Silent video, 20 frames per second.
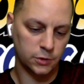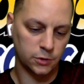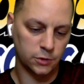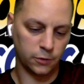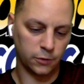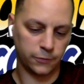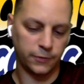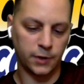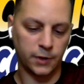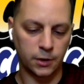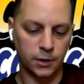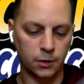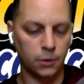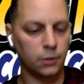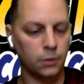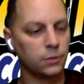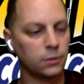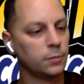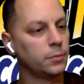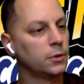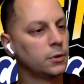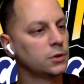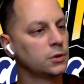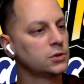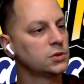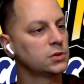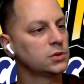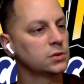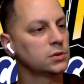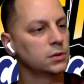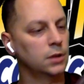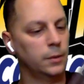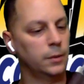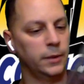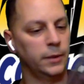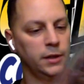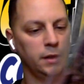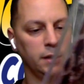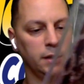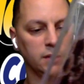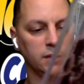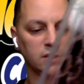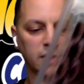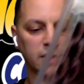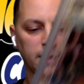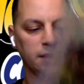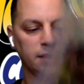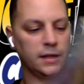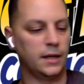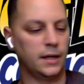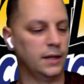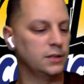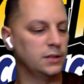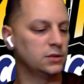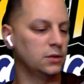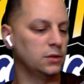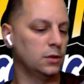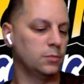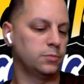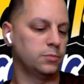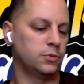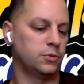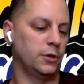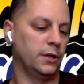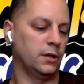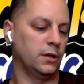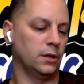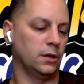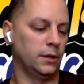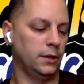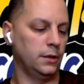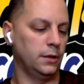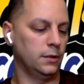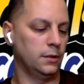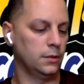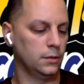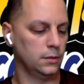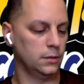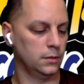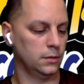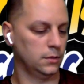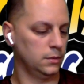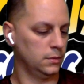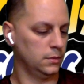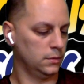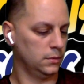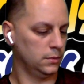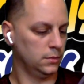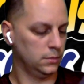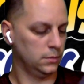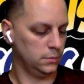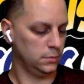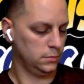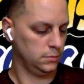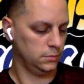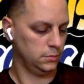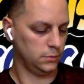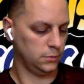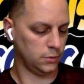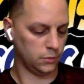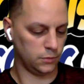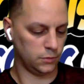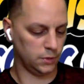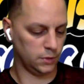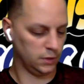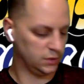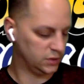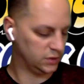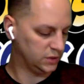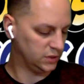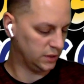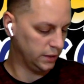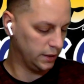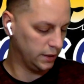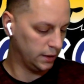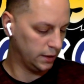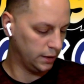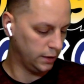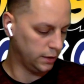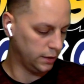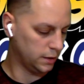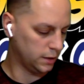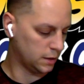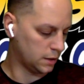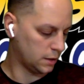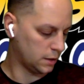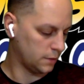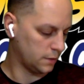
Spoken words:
And so far, all the books, I mean, inside the case look pretty clean. Don't really see any